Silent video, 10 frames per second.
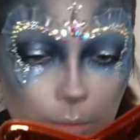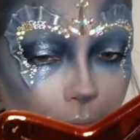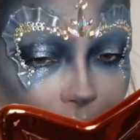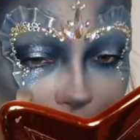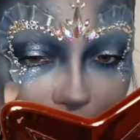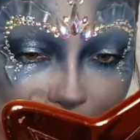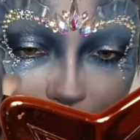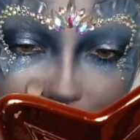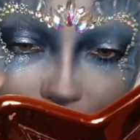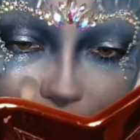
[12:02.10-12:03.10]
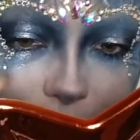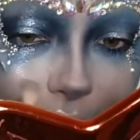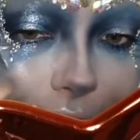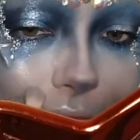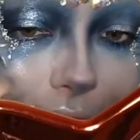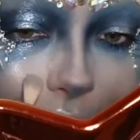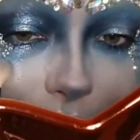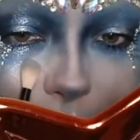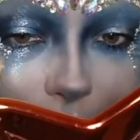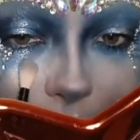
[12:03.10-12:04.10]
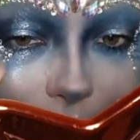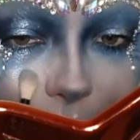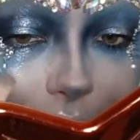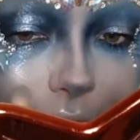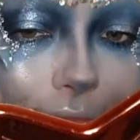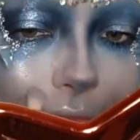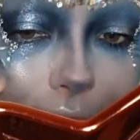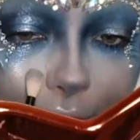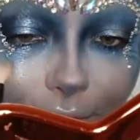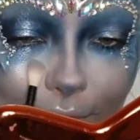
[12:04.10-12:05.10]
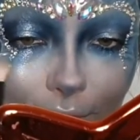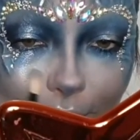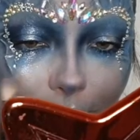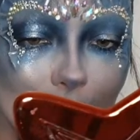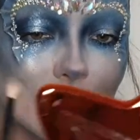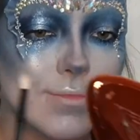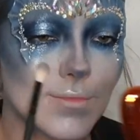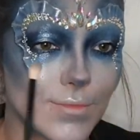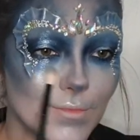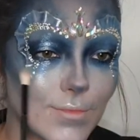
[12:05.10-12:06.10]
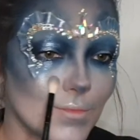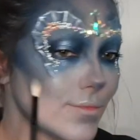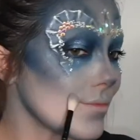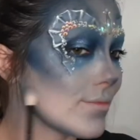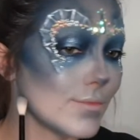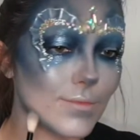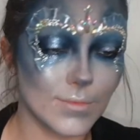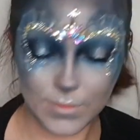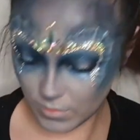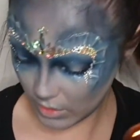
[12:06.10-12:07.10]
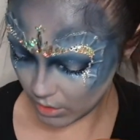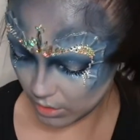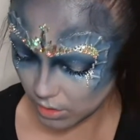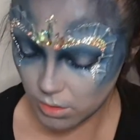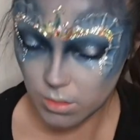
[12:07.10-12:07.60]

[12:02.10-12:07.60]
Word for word: to look that kind of wet way. Um, so yeah, just applied it over my